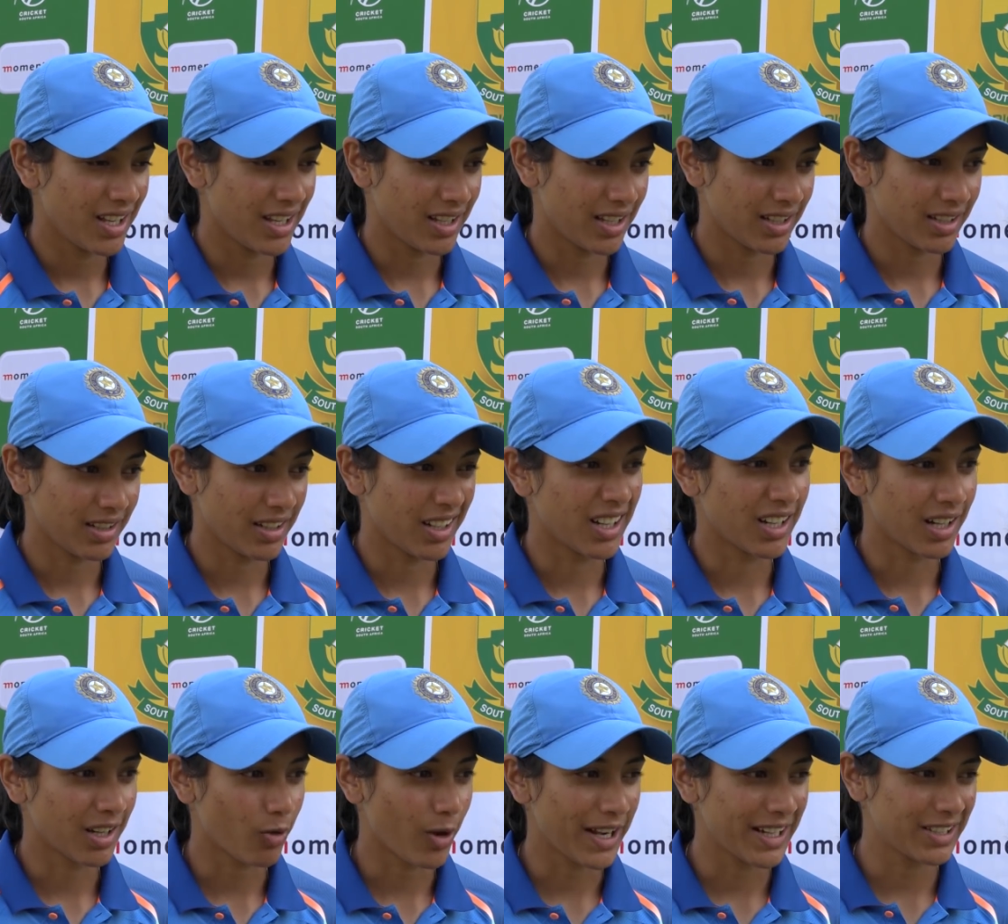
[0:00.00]
and
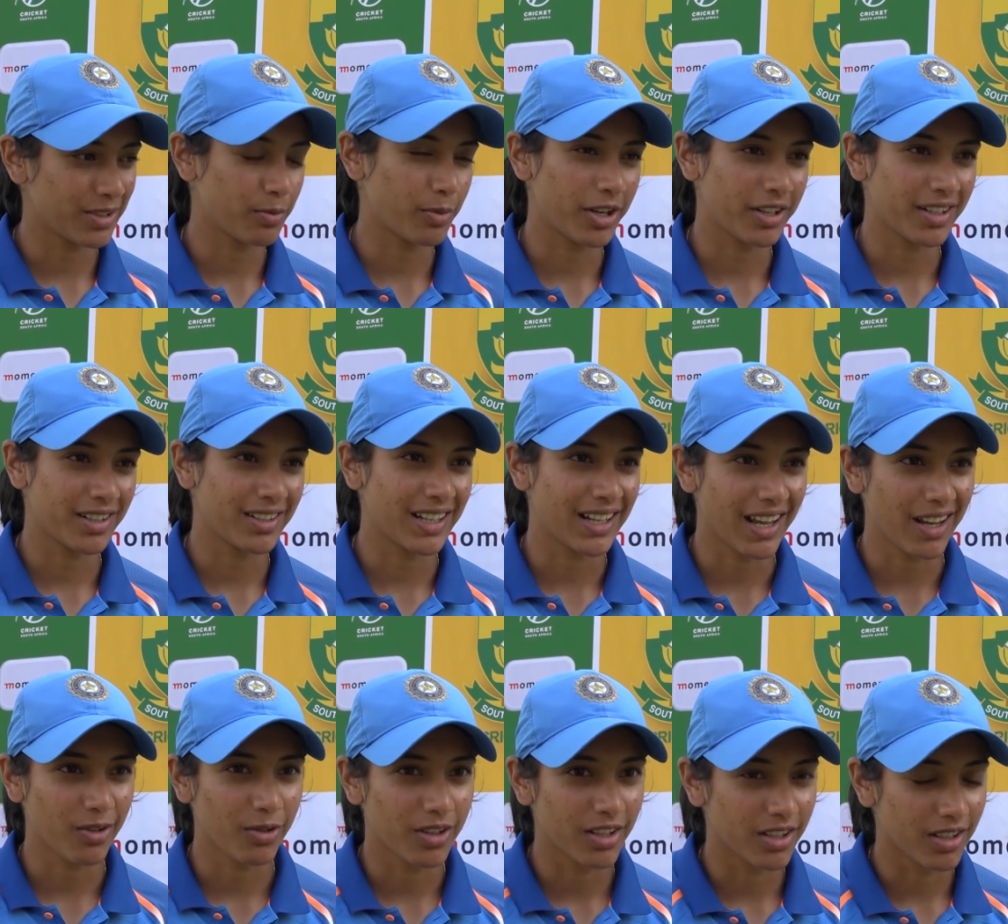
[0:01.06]
quite disappointed that I
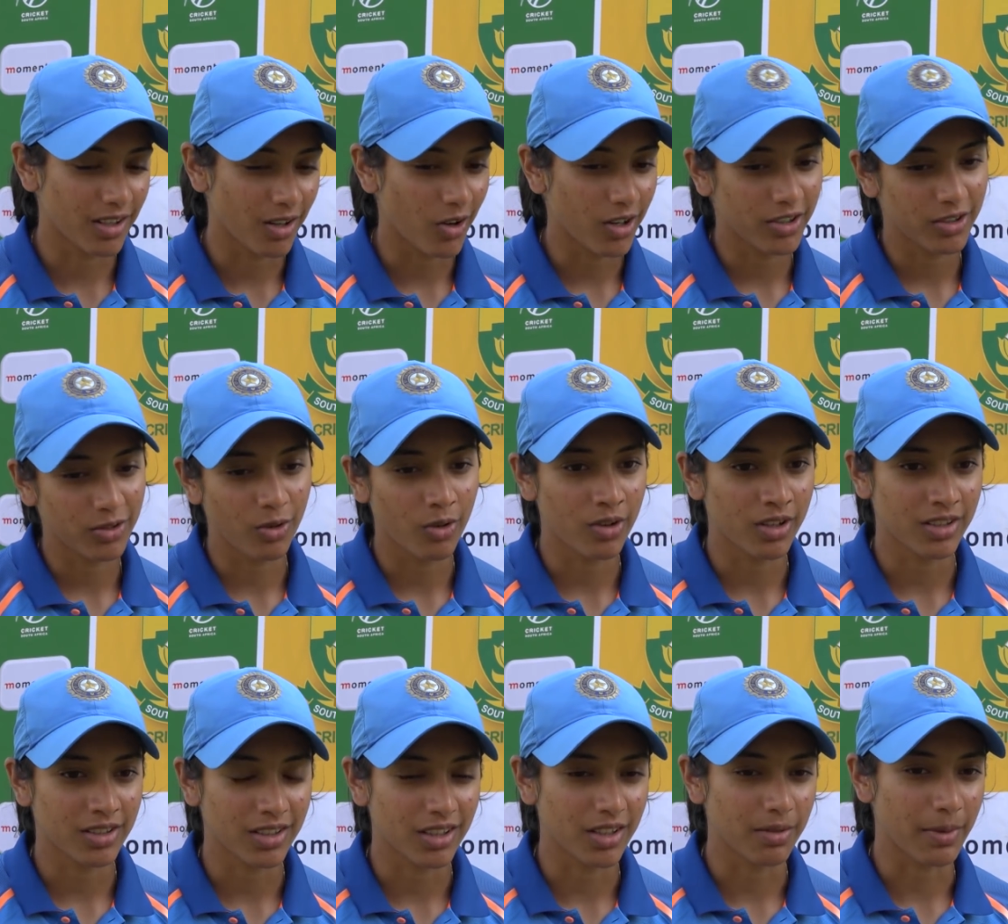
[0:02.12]
could not score in
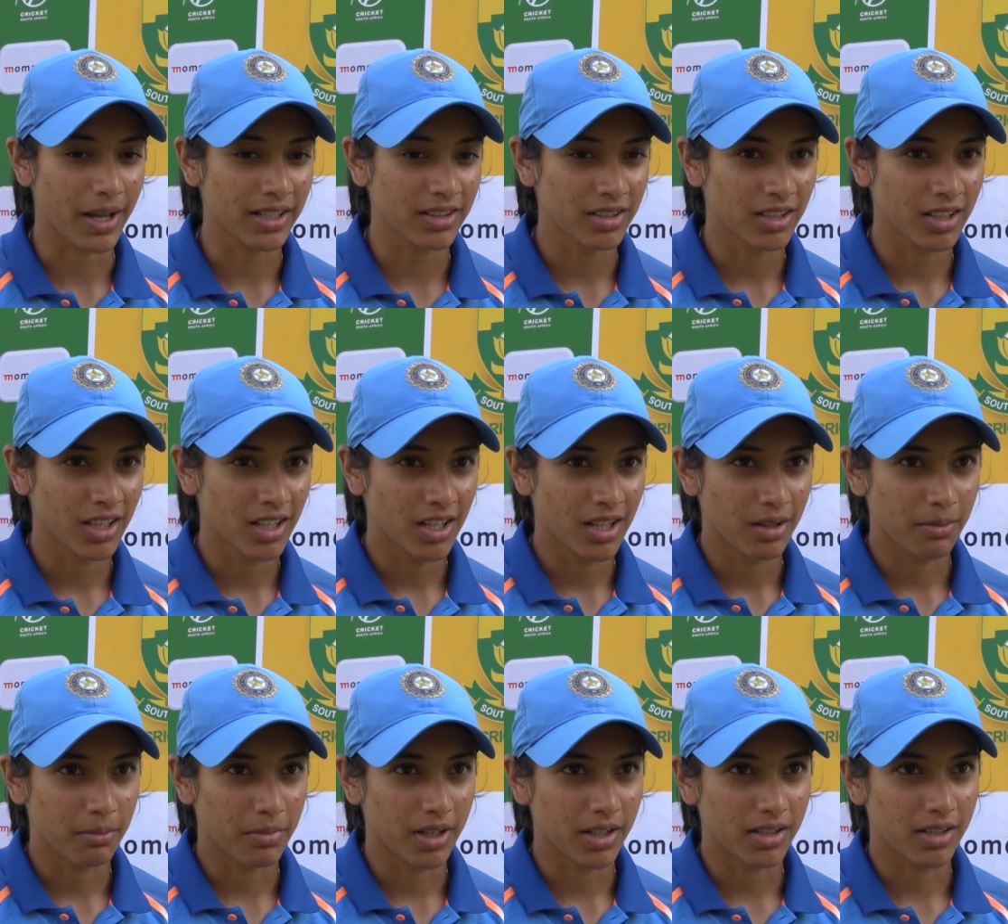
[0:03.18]
the 3rd match,
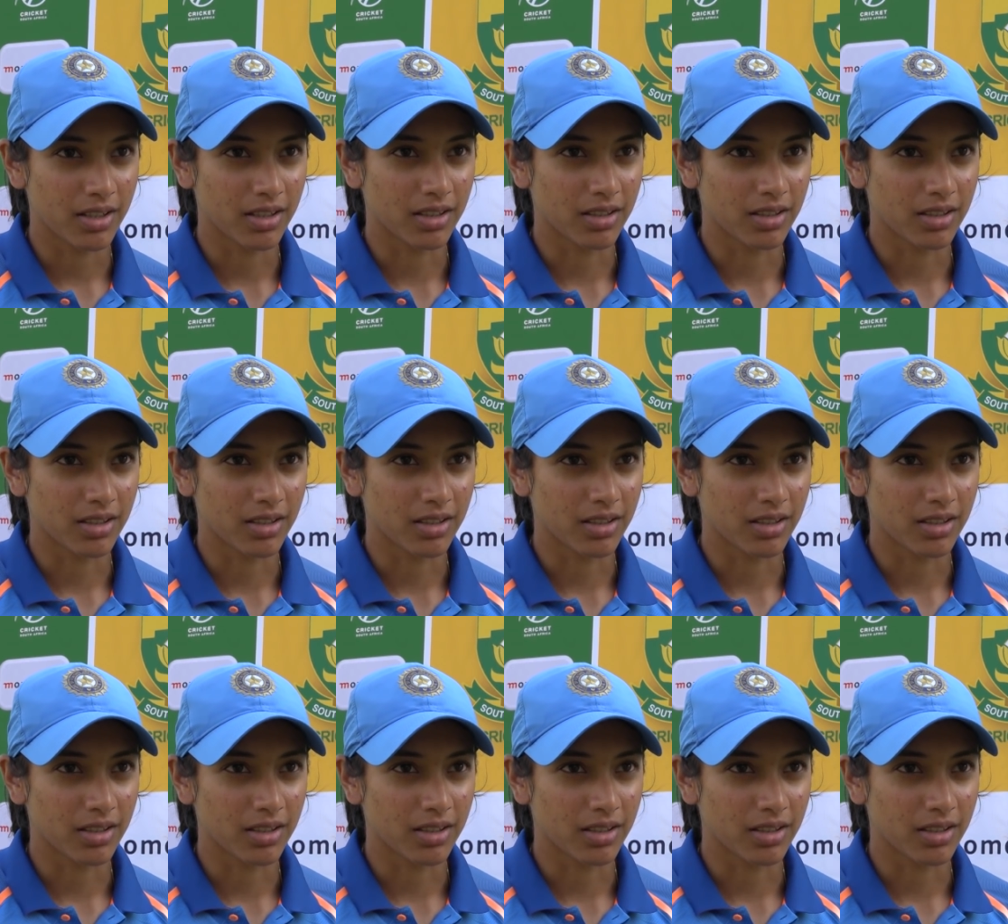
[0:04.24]
but